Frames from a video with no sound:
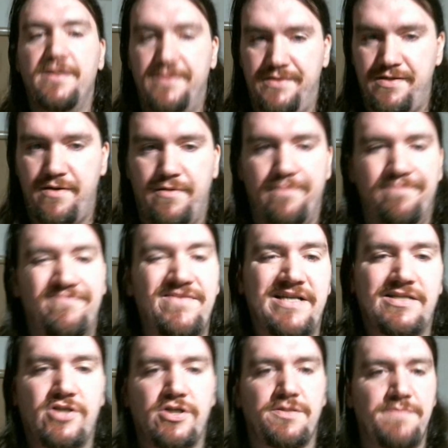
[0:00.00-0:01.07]
So
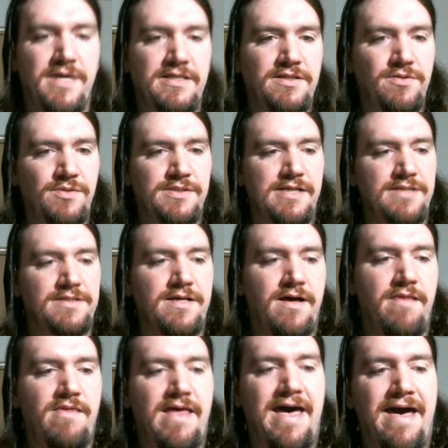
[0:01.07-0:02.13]
that's just my 2 cents
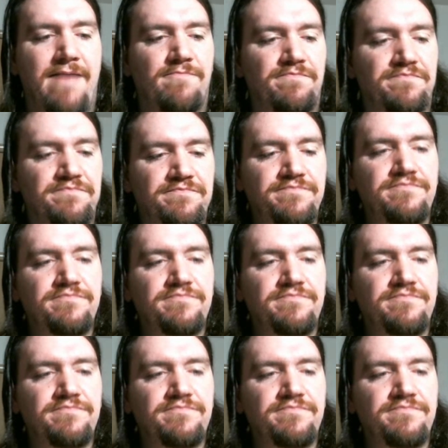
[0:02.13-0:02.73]
on that.